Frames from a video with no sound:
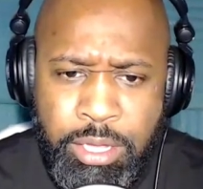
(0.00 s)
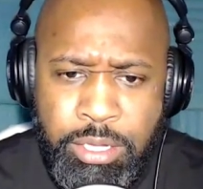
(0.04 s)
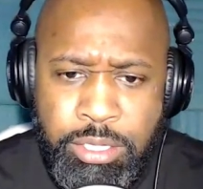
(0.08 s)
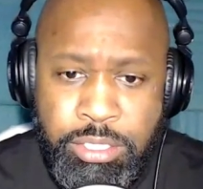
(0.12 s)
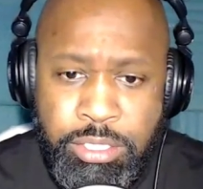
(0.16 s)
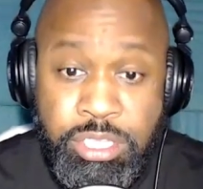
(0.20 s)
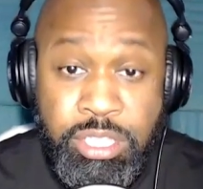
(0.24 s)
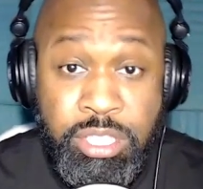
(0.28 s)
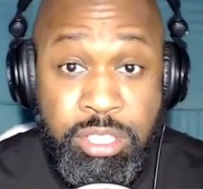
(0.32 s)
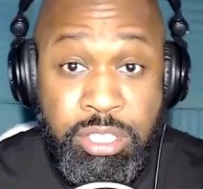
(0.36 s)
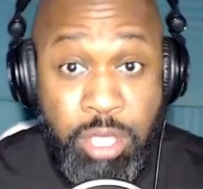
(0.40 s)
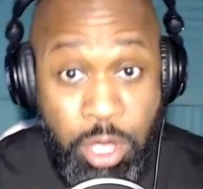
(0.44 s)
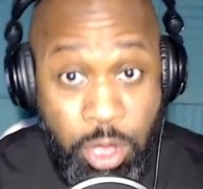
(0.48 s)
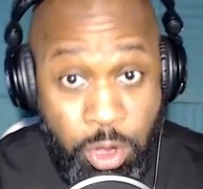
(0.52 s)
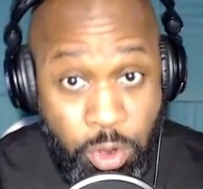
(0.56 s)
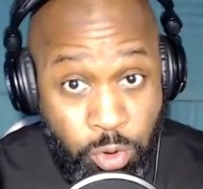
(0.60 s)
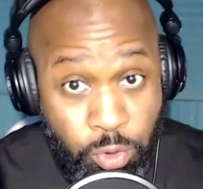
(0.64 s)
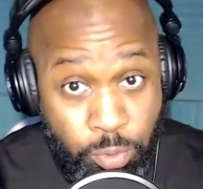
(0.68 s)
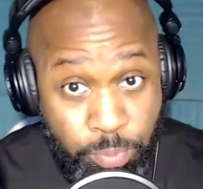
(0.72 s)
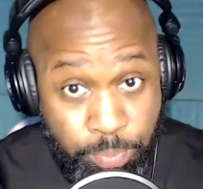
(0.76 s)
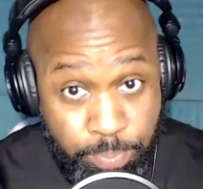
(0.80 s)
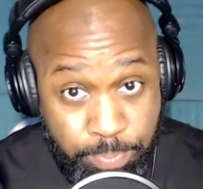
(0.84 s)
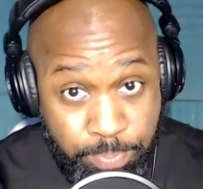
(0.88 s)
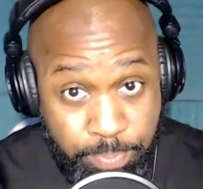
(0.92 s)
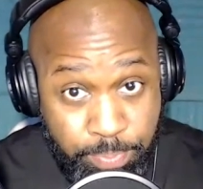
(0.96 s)
to the home,
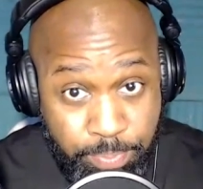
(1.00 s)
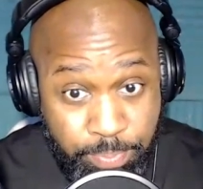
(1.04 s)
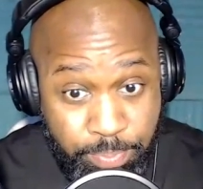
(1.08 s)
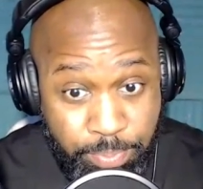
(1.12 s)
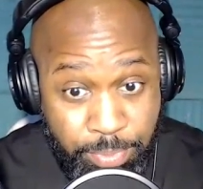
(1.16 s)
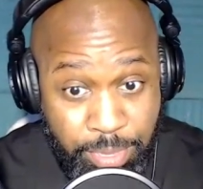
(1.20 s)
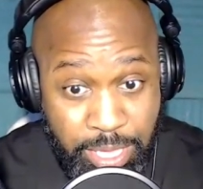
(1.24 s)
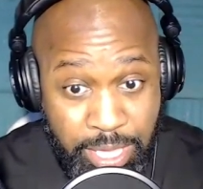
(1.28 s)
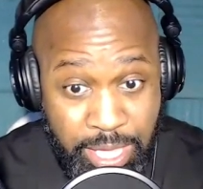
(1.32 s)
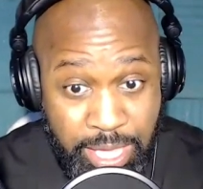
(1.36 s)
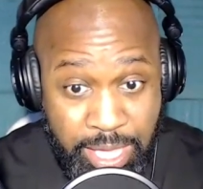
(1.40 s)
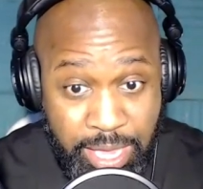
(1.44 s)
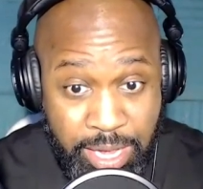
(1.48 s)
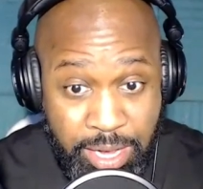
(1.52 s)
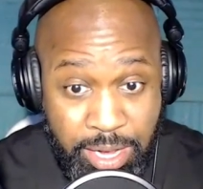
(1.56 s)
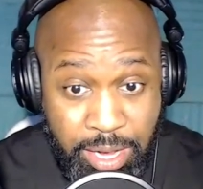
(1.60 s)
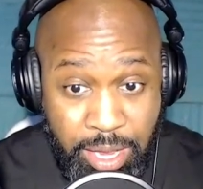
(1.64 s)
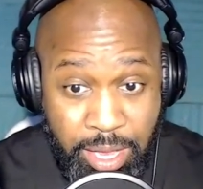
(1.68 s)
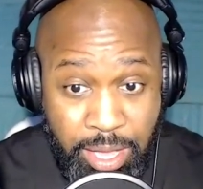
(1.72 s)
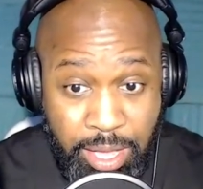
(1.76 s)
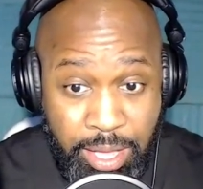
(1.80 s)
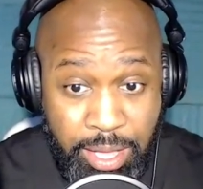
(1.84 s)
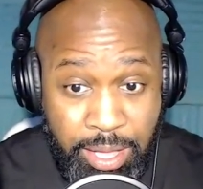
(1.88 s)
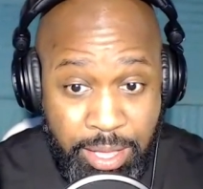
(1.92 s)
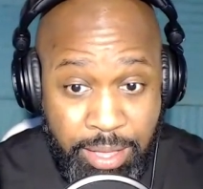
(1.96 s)
and
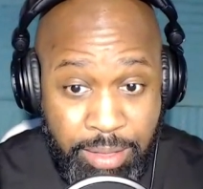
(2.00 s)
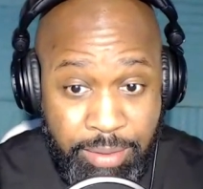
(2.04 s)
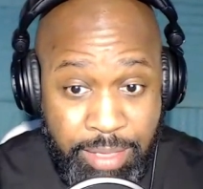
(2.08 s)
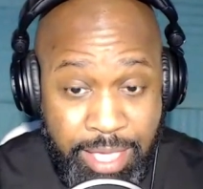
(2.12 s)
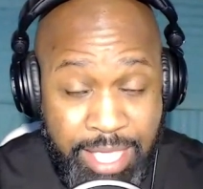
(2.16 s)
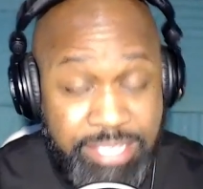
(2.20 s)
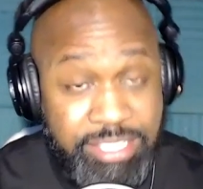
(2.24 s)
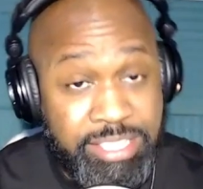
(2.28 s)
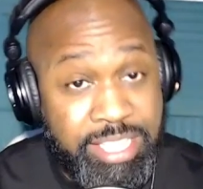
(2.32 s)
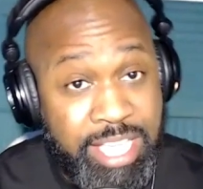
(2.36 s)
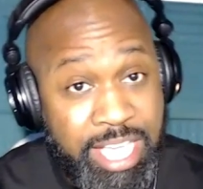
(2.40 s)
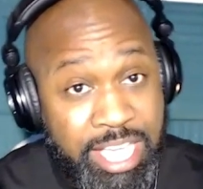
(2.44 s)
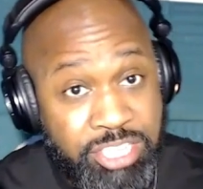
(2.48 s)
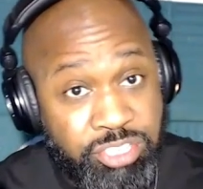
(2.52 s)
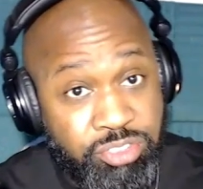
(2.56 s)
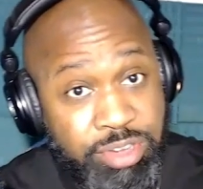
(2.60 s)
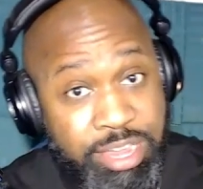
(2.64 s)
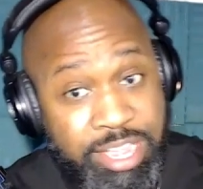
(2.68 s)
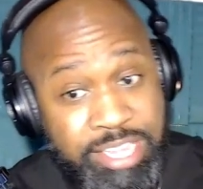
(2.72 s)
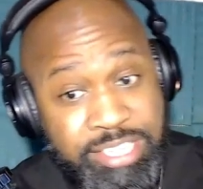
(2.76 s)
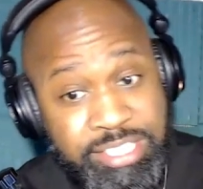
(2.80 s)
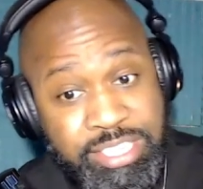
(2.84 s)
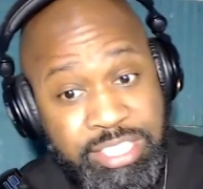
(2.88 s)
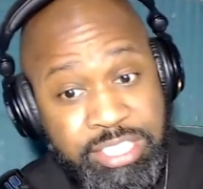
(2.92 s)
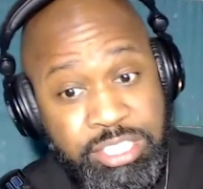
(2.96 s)
as
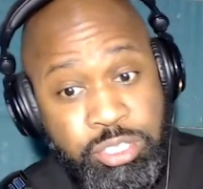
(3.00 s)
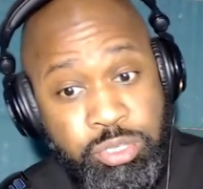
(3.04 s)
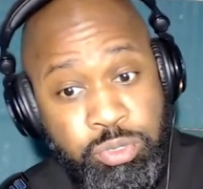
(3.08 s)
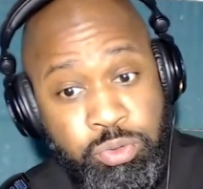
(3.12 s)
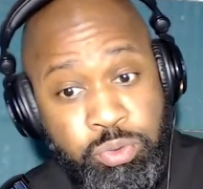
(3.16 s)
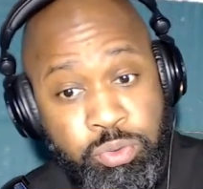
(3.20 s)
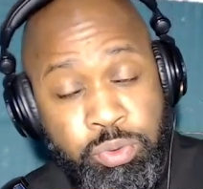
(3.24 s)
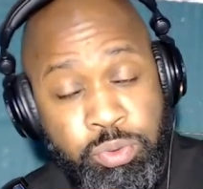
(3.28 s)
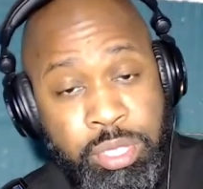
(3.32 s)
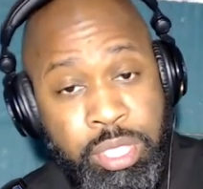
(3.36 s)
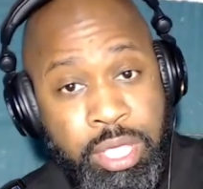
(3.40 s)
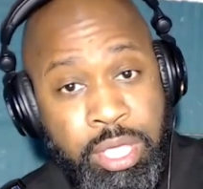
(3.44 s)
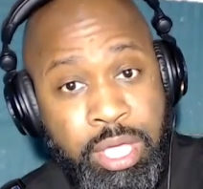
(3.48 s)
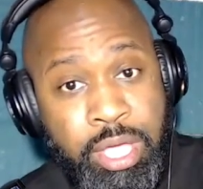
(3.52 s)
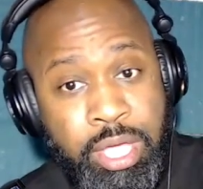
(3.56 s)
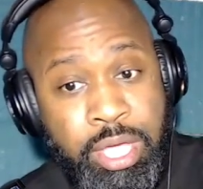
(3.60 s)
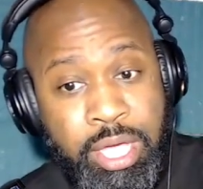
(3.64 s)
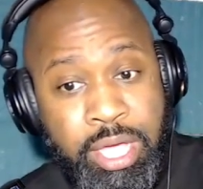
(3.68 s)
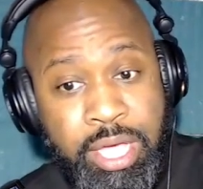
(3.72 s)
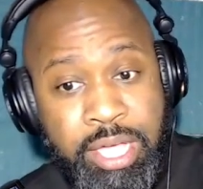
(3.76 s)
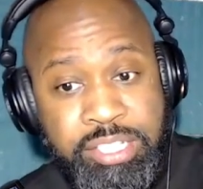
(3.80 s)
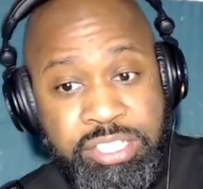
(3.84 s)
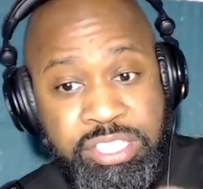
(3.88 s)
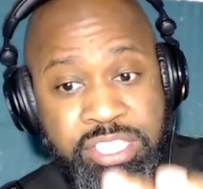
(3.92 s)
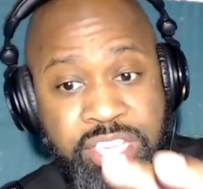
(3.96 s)
contrasted to
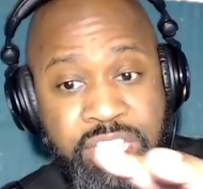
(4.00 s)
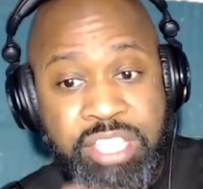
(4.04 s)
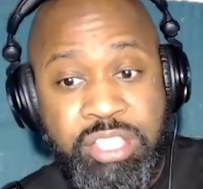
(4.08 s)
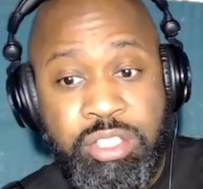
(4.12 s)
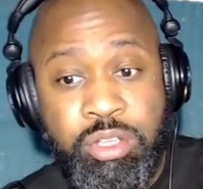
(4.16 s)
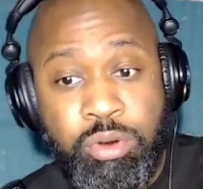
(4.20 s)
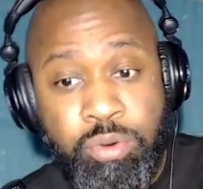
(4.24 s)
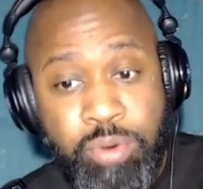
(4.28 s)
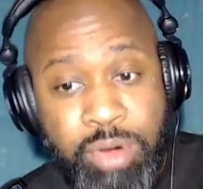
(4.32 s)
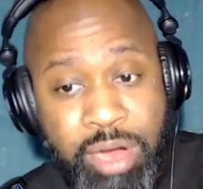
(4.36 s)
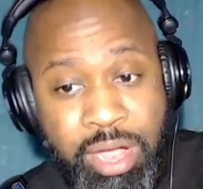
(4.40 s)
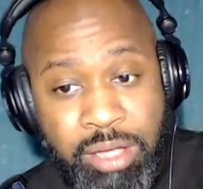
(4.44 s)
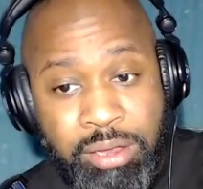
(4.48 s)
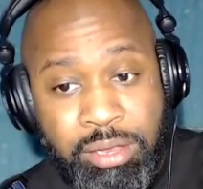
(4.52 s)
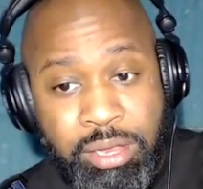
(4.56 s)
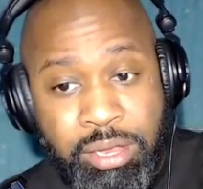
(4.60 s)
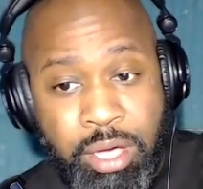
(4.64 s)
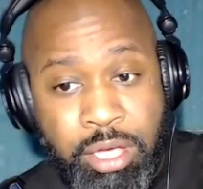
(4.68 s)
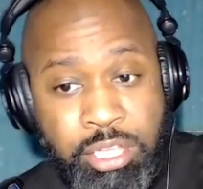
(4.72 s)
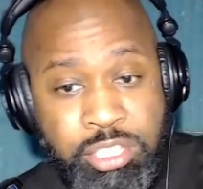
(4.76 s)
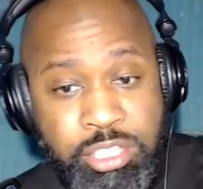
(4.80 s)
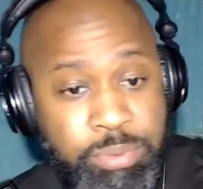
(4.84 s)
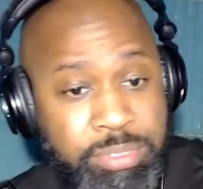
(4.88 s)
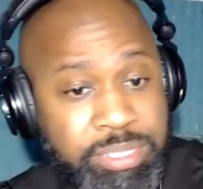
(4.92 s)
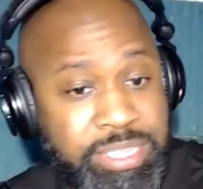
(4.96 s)
stand your ground
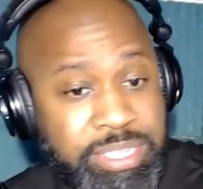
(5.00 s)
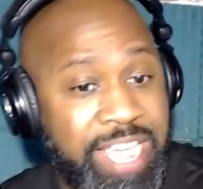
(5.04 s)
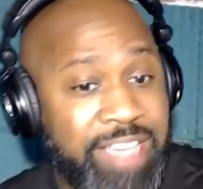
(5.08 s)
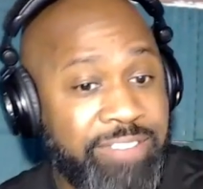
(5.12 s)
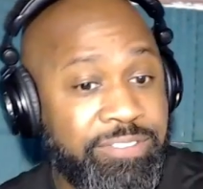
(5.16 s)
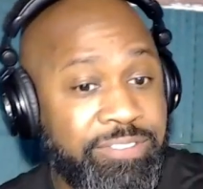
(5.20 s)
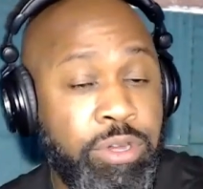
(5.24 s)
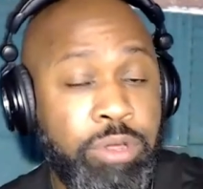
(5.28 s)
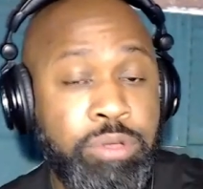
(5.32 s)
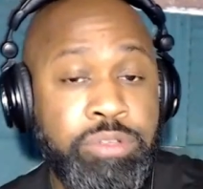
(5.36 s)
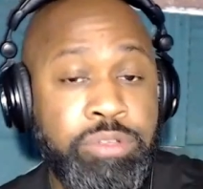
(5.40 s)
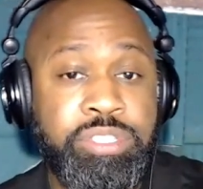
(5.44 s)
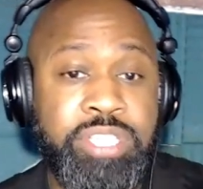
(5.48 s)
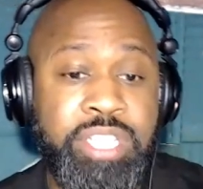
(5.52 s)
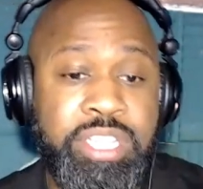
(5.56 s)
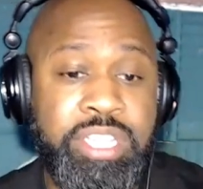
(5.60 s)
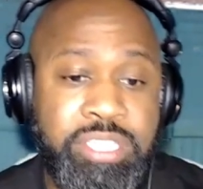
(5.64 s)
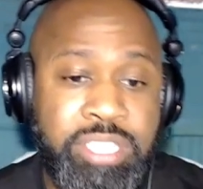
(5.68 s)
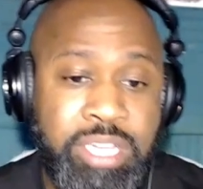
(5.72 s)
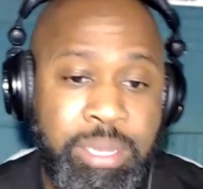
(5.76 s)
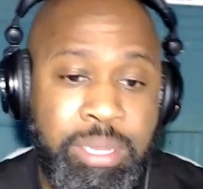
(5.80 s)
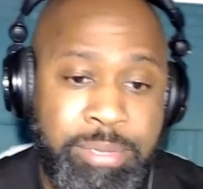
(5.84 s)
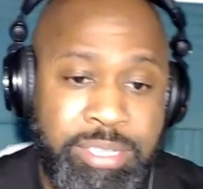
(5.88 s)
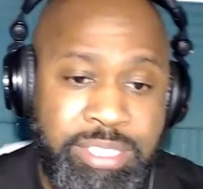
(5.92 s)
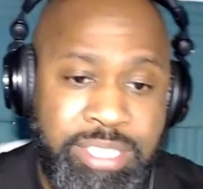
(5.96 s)
laws, which have no such
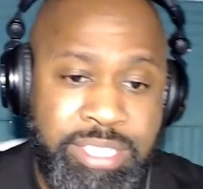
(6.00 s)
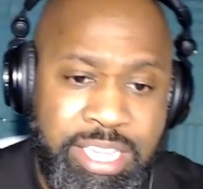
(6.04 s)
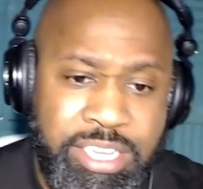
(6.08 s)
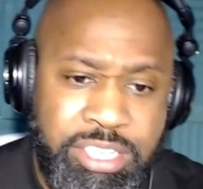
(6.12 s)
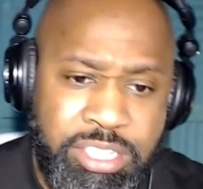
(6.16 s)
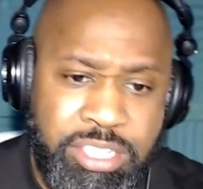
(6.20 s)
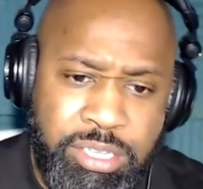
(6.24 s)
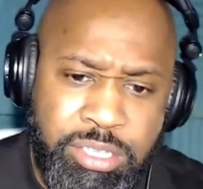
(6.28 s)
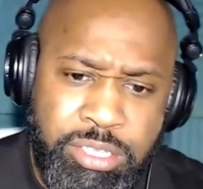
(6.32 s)
limitation.